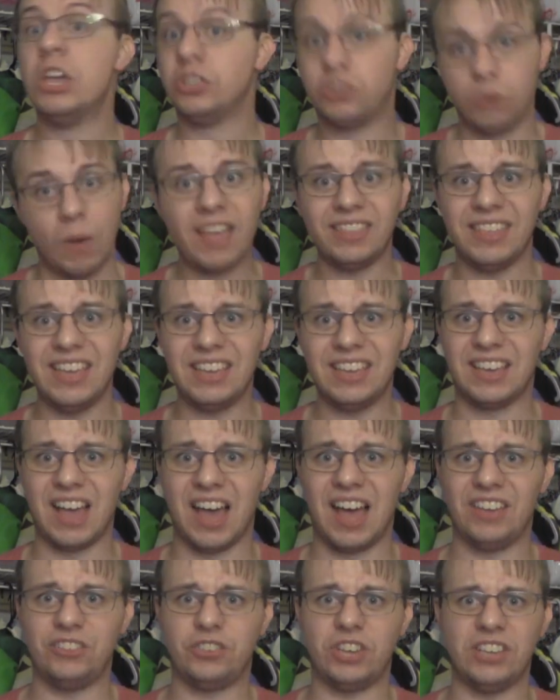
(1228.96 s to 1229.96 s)
so I
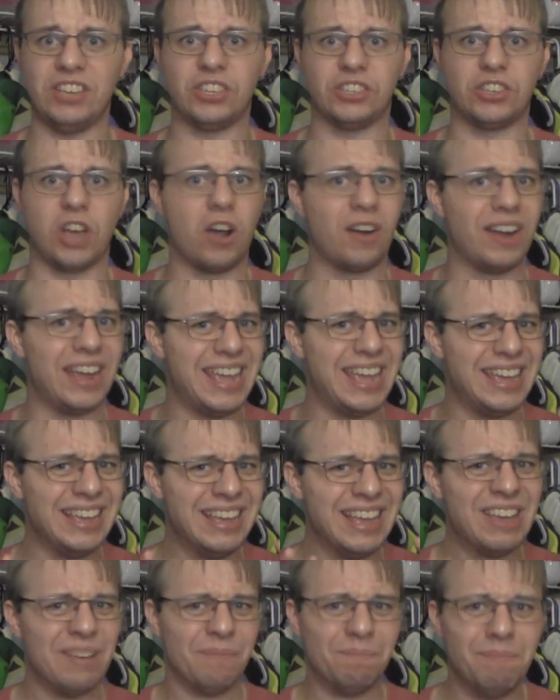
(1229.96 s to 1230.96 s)
think chances are
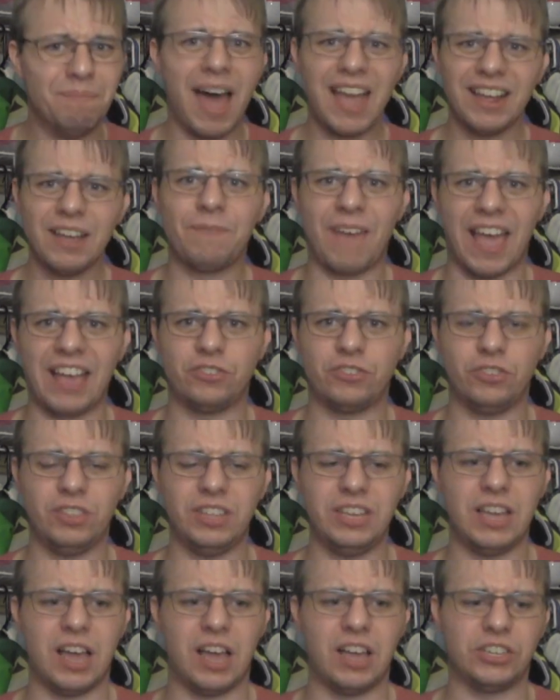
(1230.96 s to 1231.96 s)
it might have
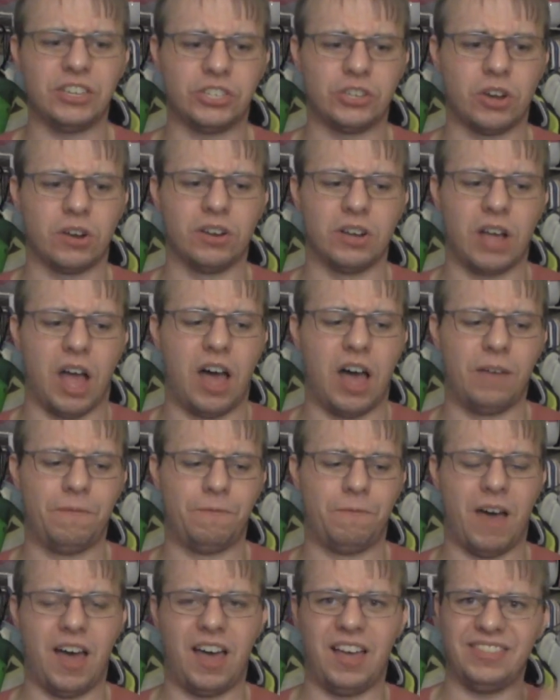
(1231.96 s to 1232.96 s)
actually uh, started
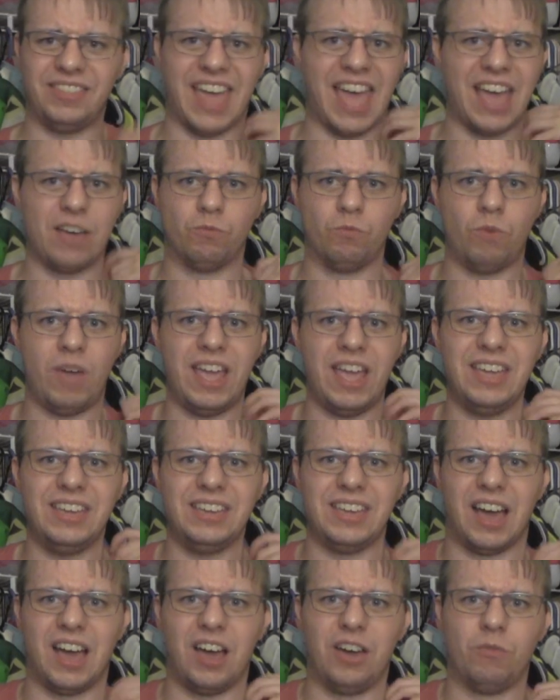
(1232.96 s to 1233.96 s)
off uh, that
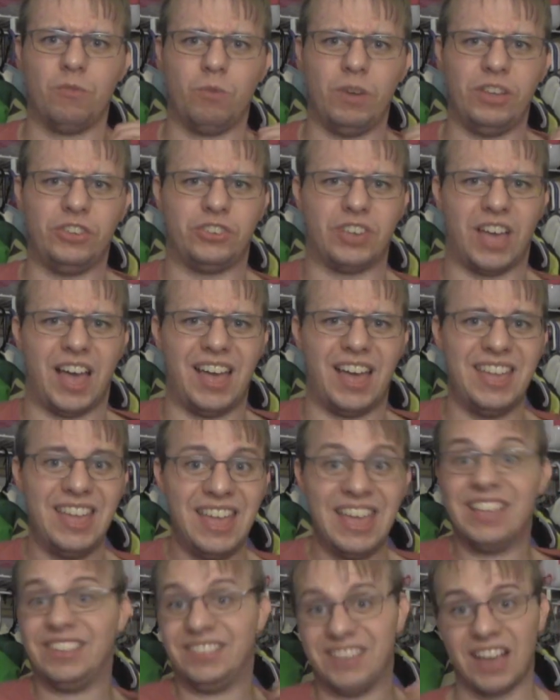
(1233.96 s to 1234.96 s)
way, uh, which
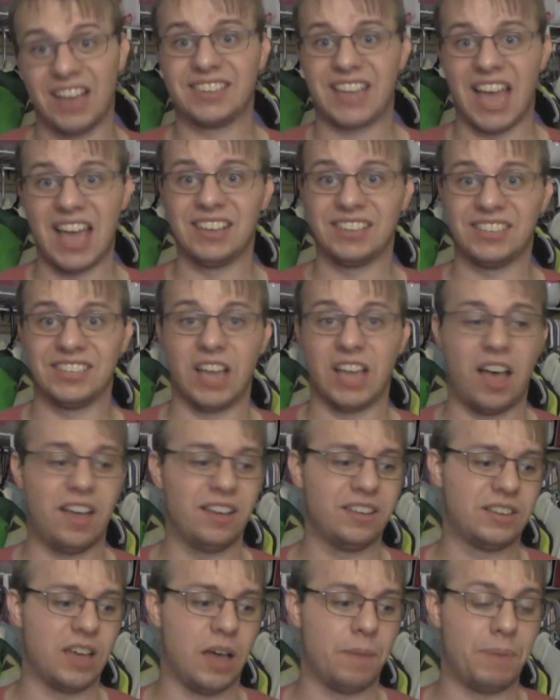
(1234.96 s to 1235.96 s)
does kind of
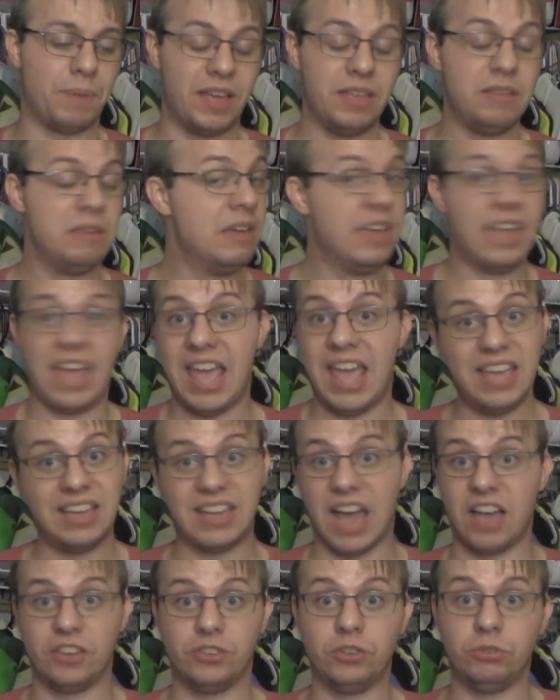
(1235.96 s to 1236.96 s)
suck. but hey,
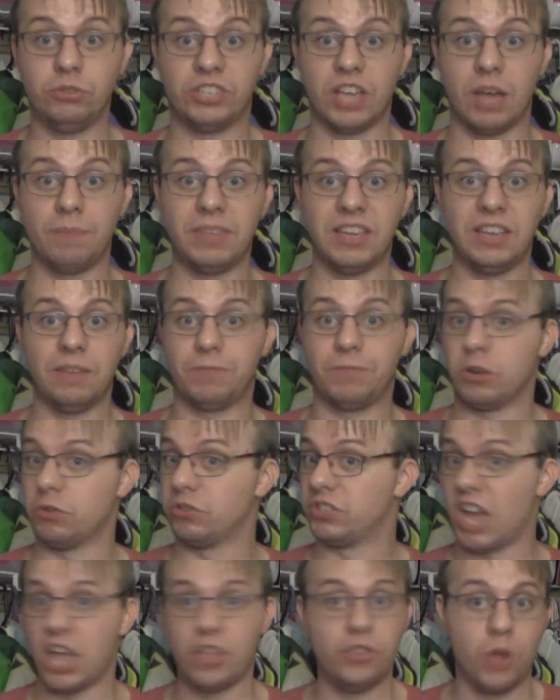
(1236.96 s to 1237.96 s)
gotta do something if
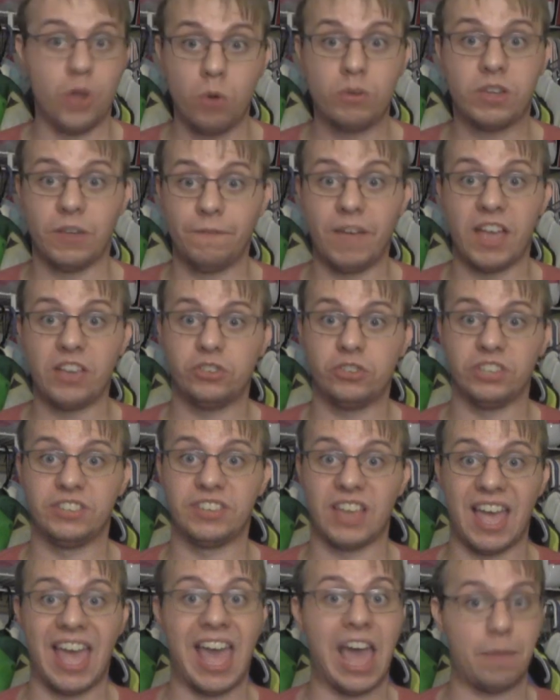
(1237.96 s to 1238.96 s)
there's no
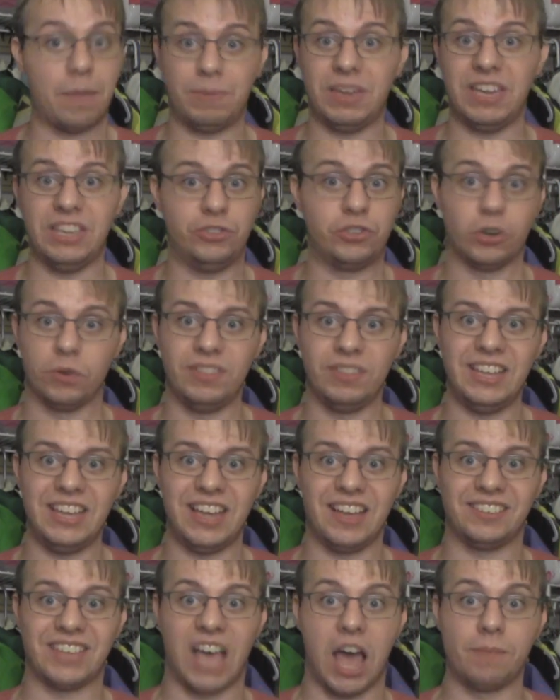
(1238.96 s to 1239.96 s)
conventions happening during the
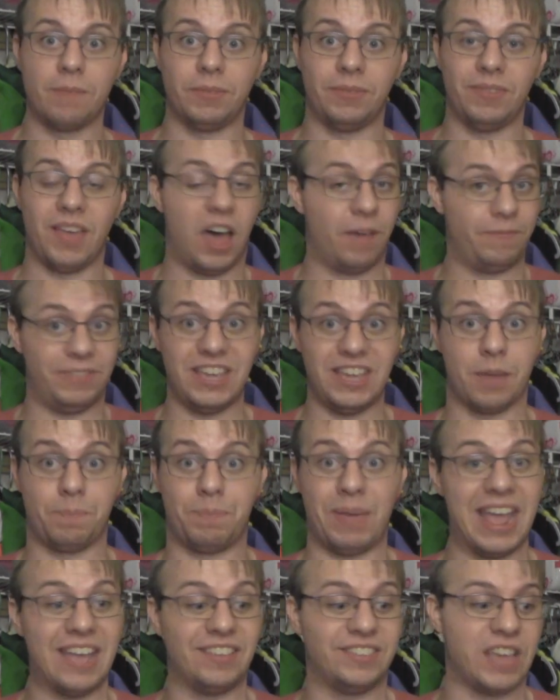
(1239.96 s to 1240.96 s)
time of the
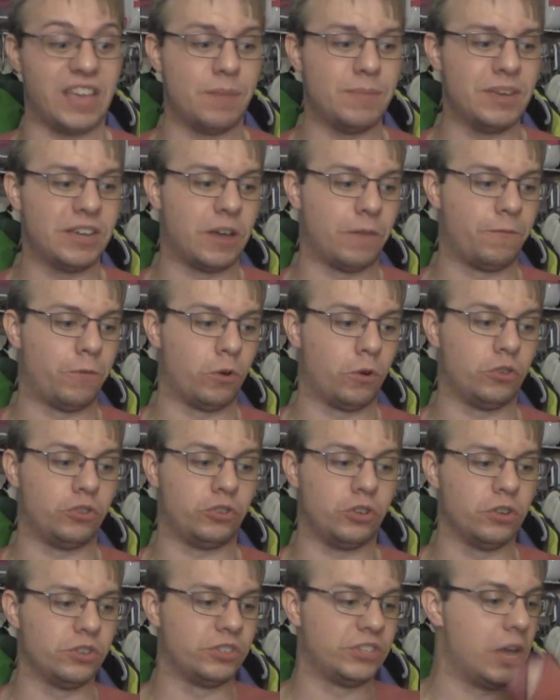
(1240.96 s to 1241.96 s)
pandemic for
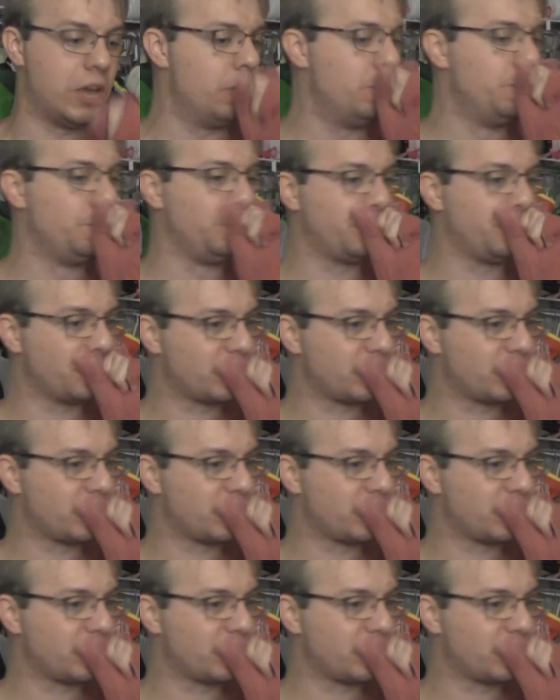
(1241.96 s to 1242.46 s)
sure. So.